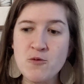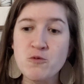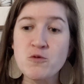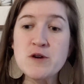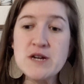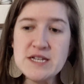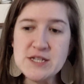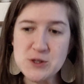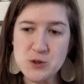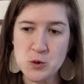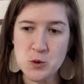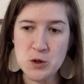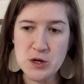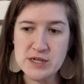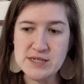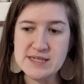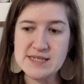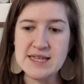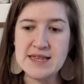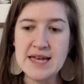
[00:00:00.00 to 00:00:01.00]

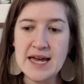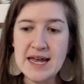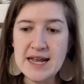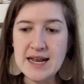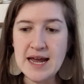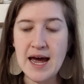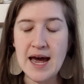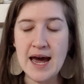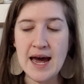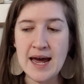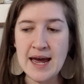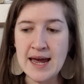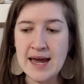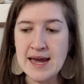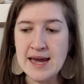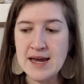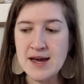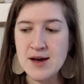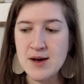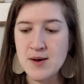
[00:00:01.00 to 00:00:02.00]
resource that
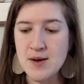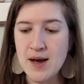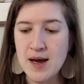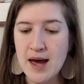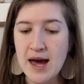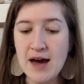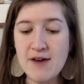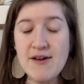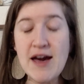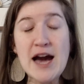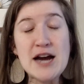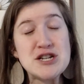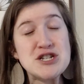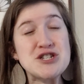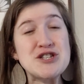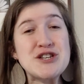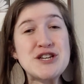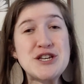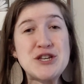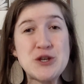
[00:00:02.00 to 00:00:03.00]
I have
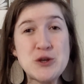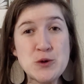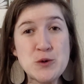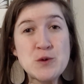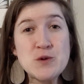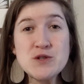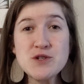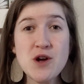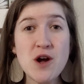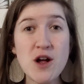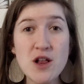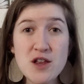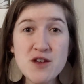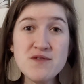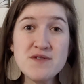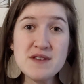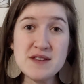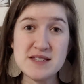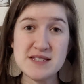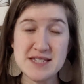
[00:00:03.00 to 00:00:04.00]
actually used all
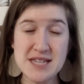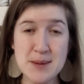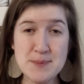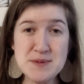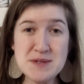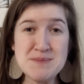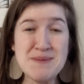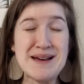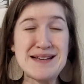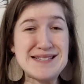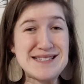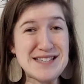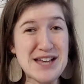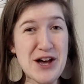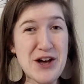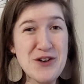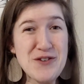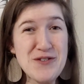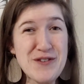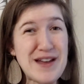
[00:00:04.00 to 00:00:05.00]
of these steps
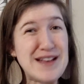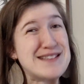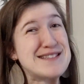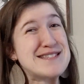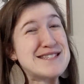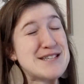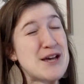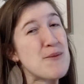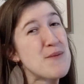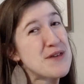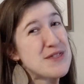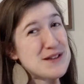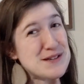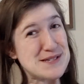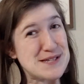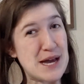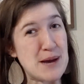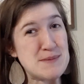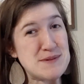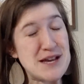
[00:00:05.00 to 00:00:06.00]
myself, and some of the
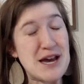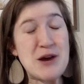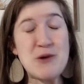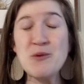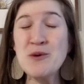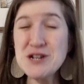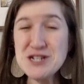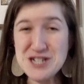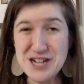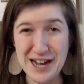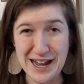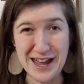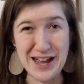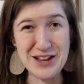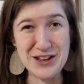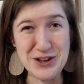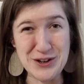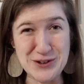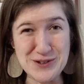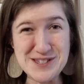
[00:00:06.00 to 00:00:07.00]
steps I wish I
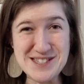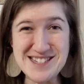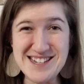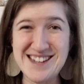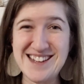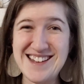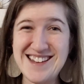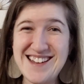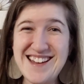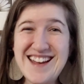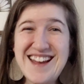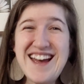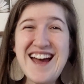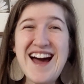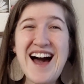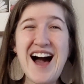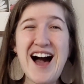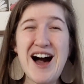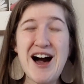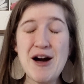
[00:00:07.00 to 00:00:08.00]
had used
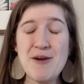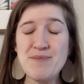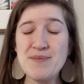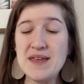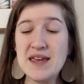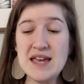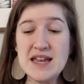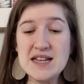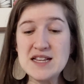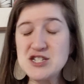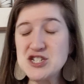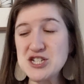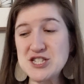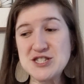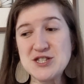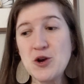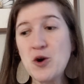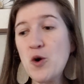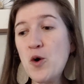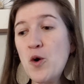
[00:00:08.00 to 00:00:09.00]
in
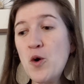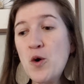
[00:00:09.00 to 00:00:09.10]
just the